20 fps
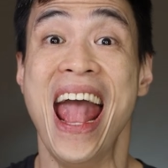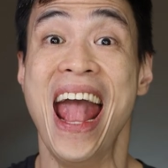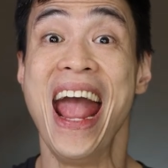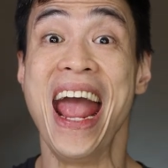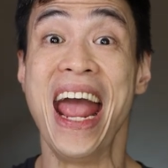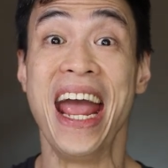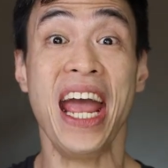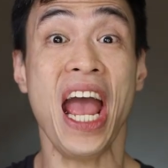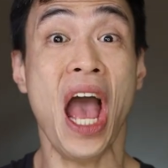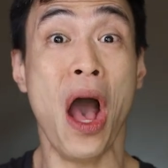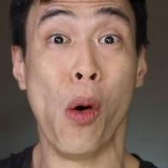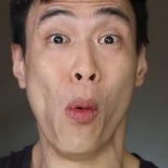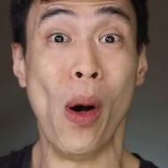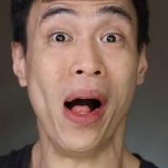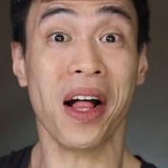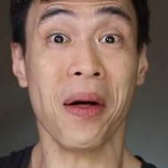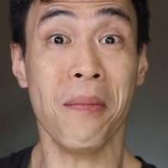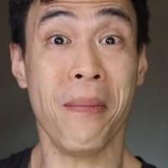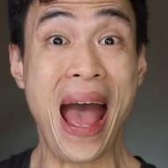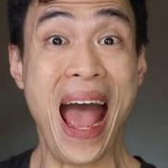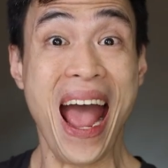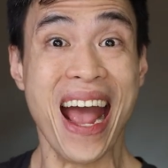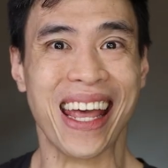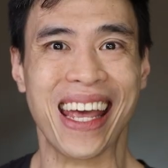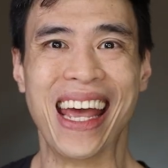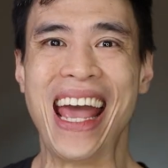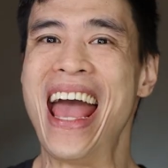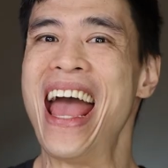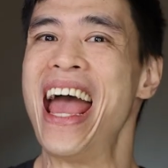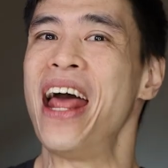Hey, welcome
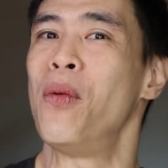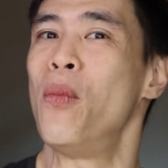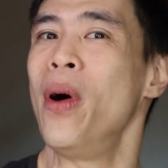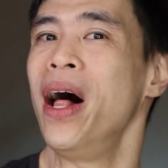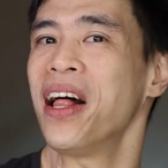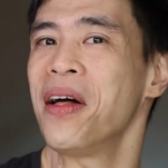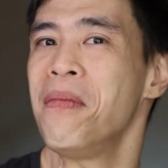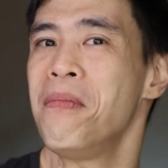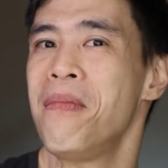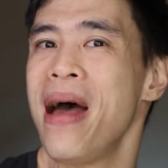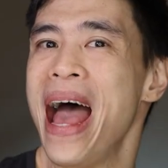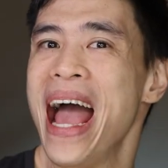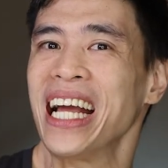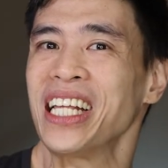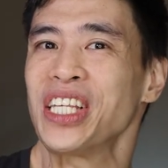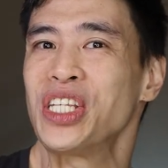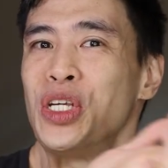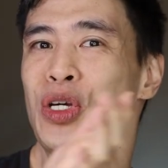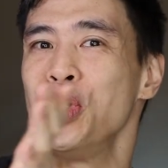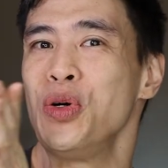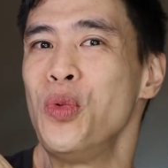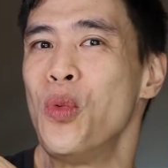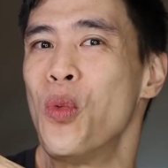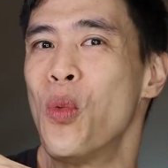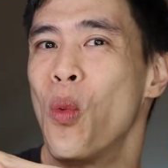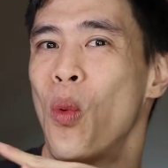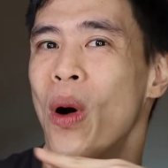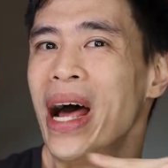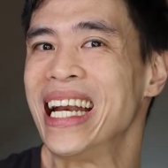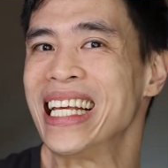back, and welcome back to
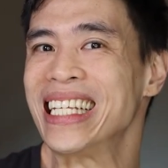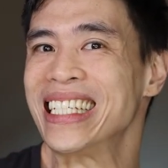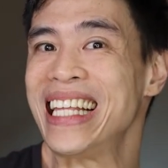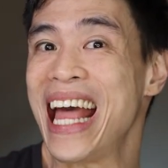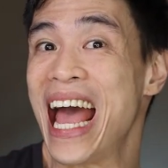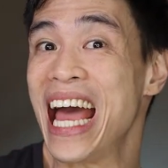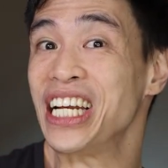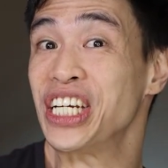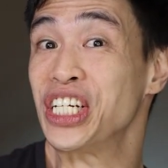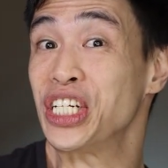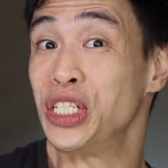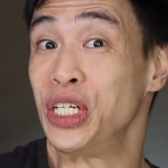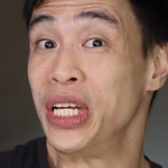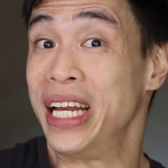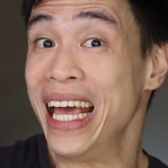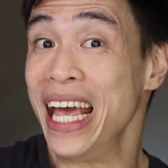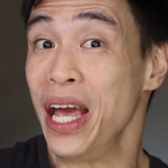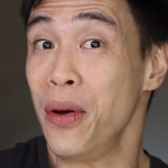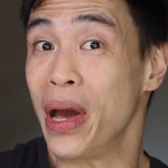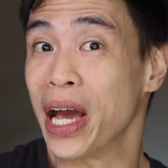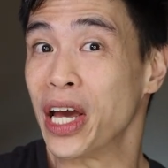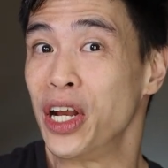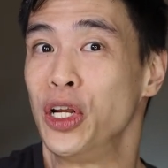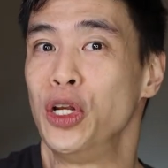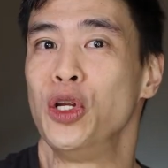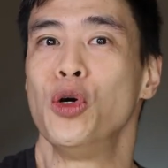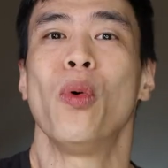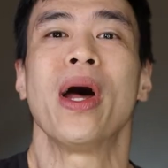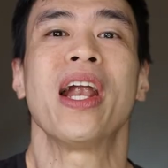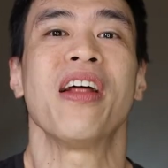Wondersnatch. Today we're going
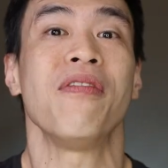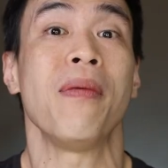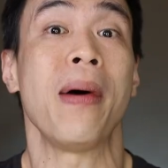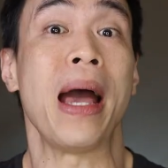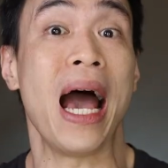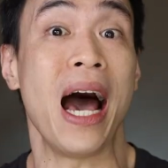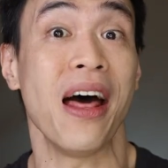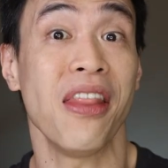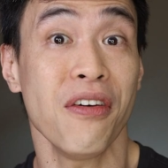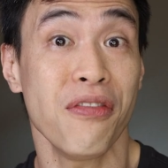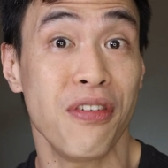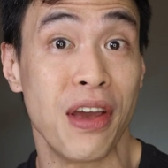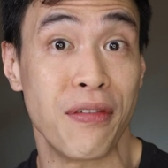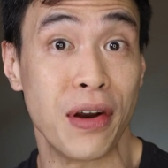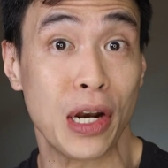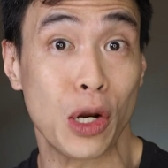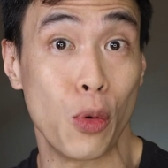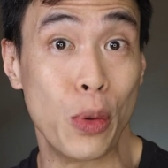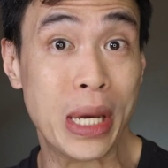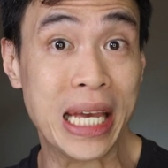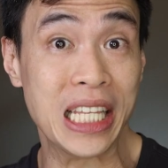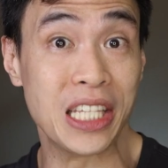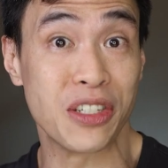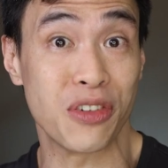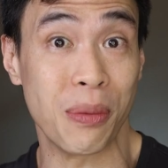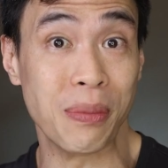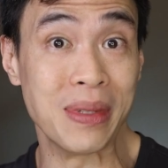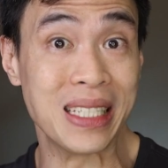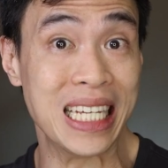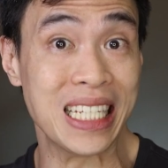to do one of my other favourite queens
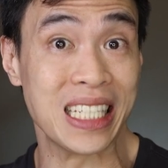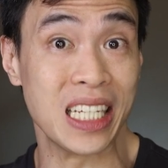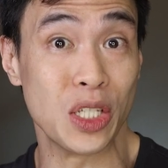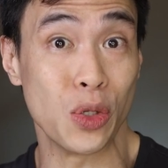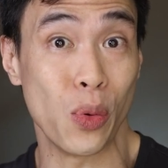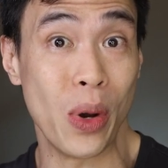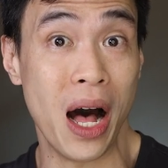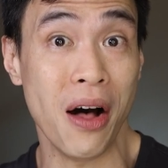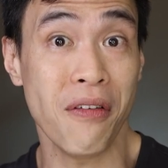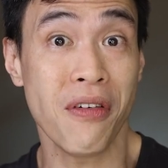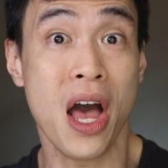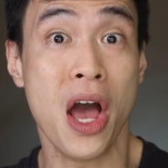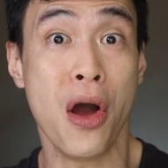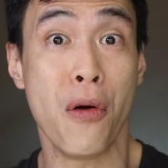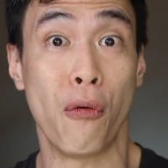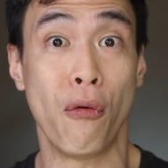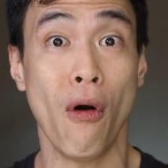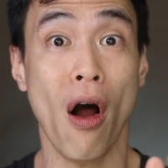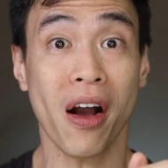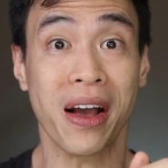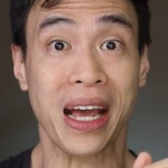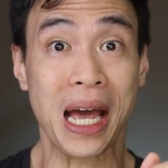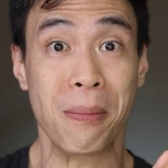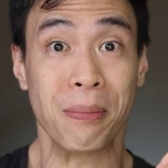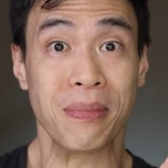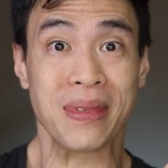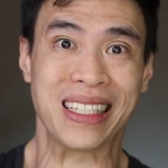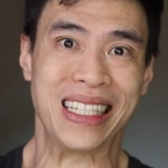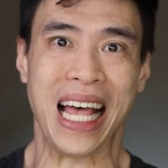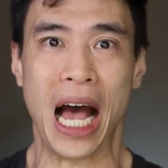from season 12, Rock
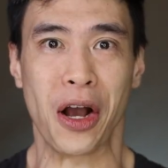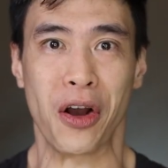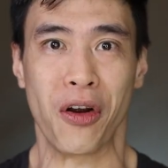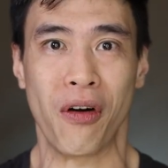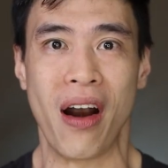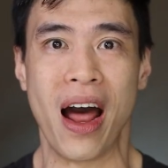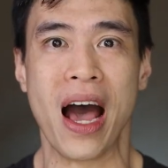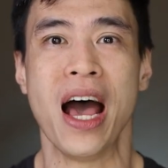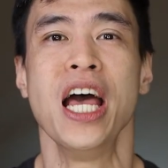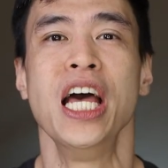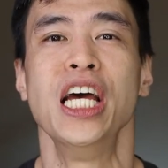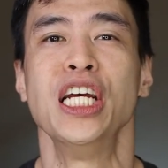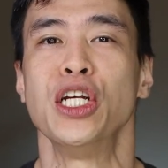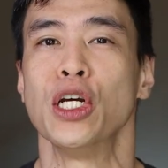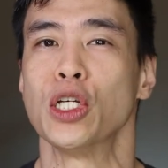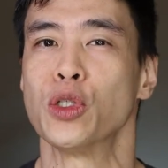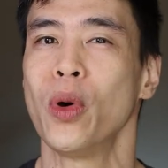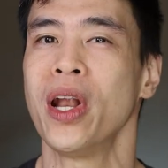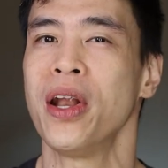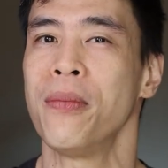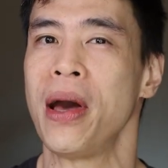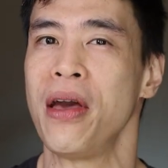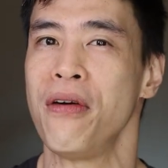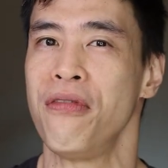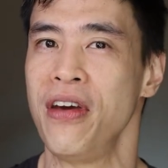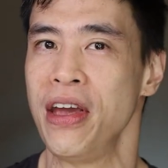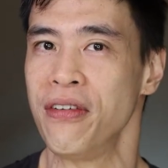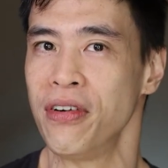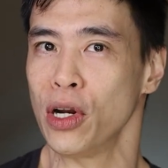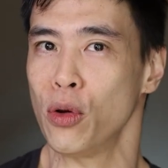M Sakura. She was one of my
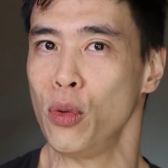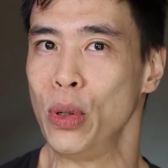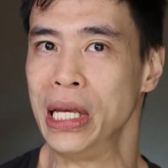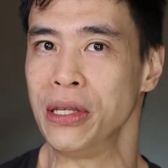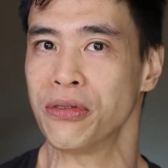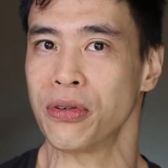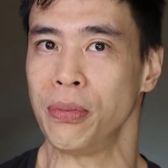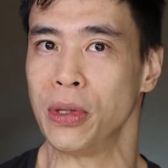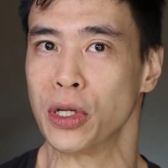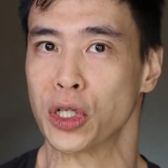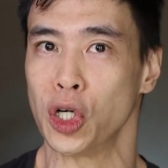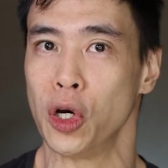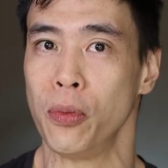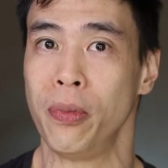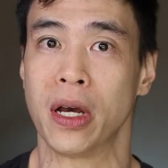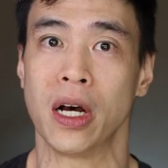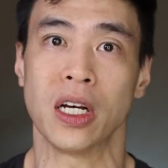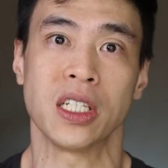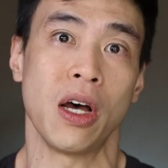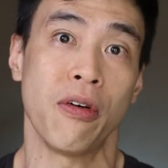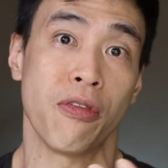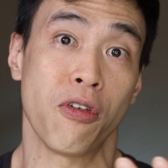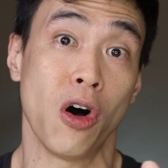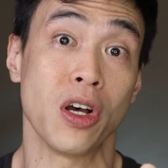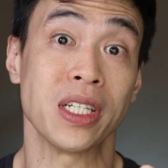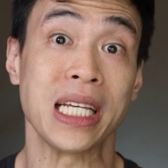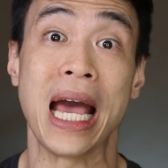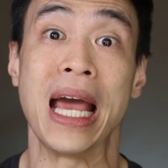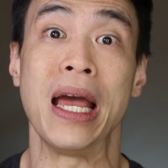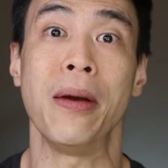favourite queens from the show because, of
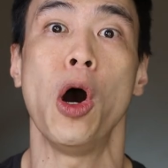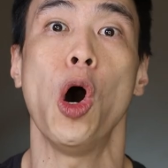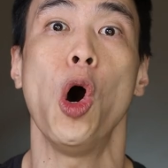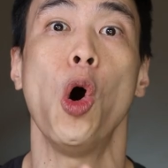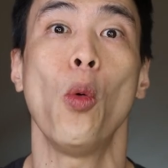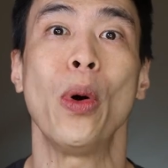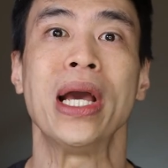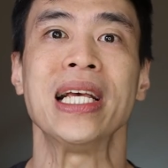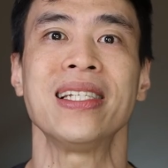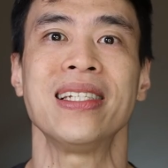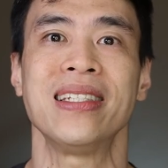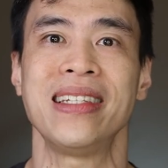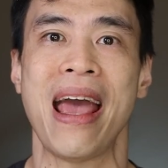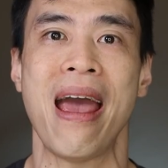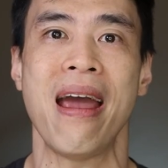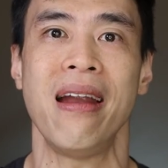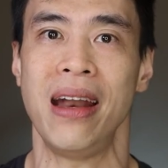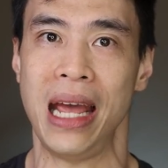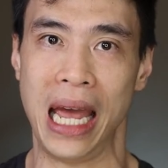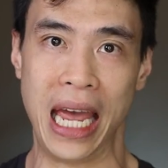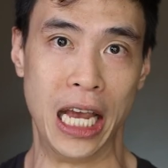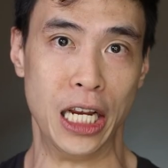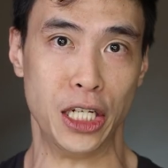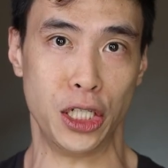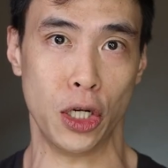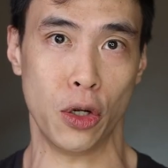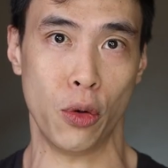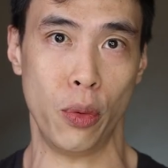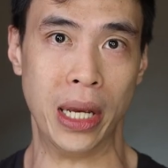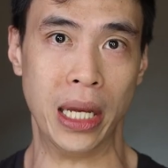course, I always stan the
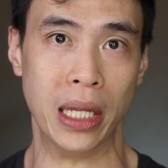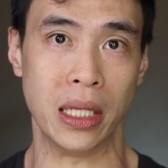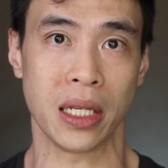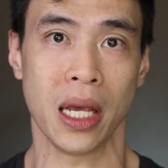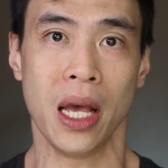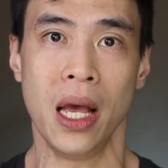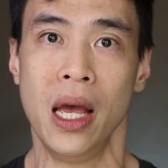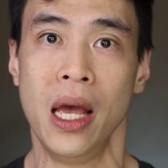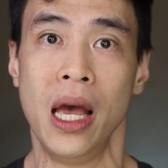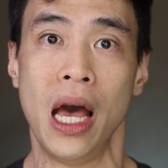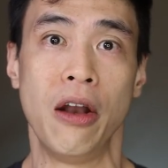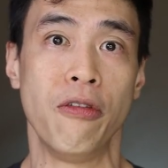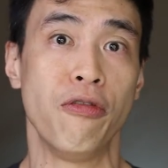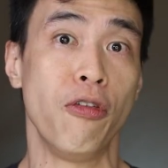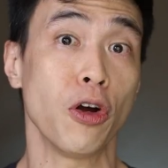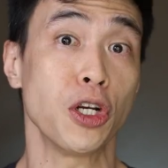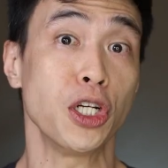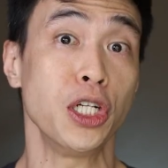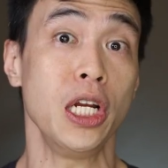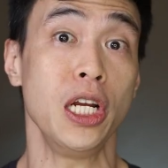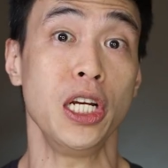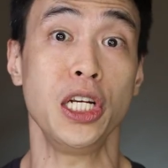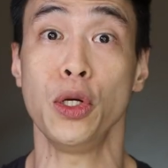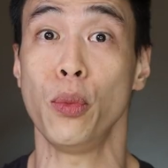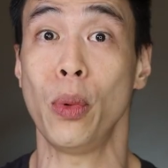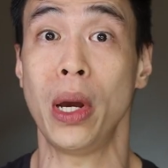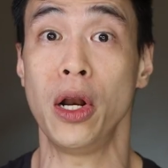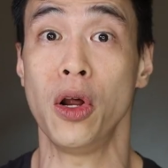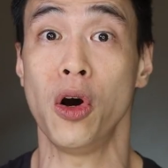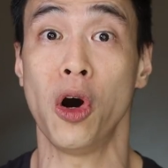Asian queens. Unfortunately, she
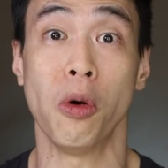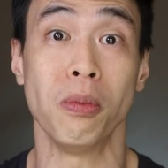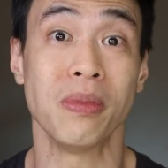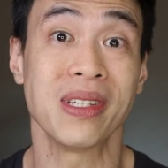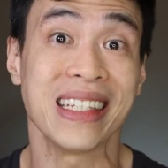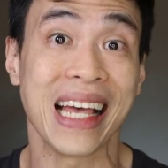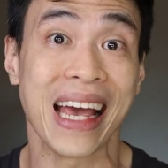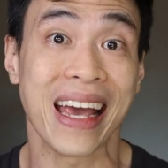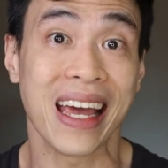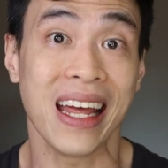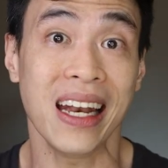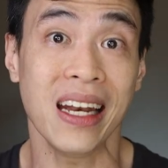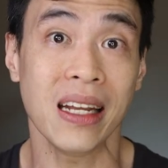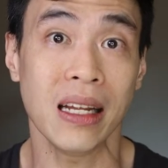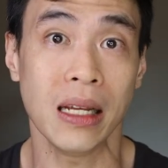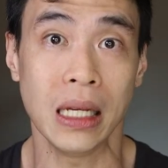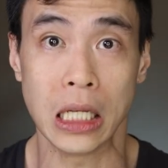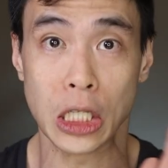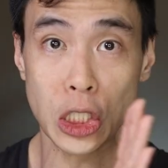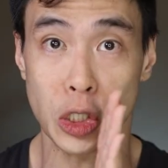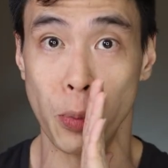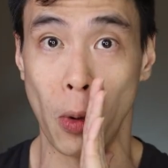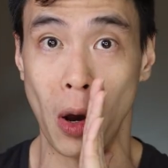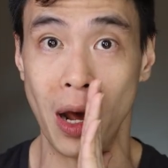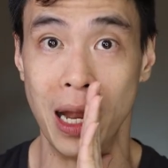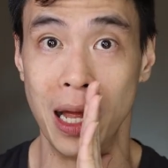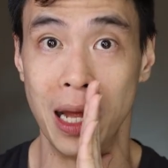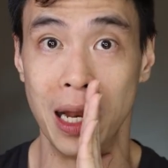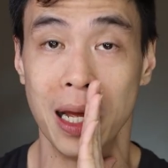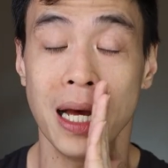went home second,
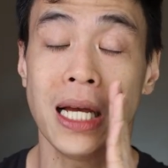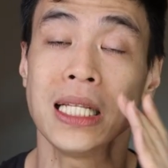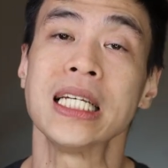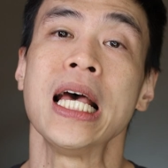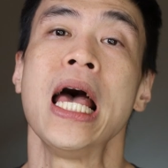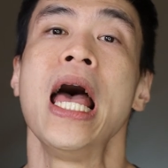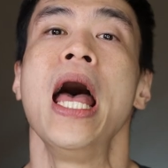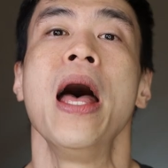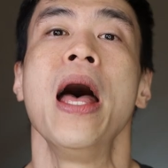spoiler alert,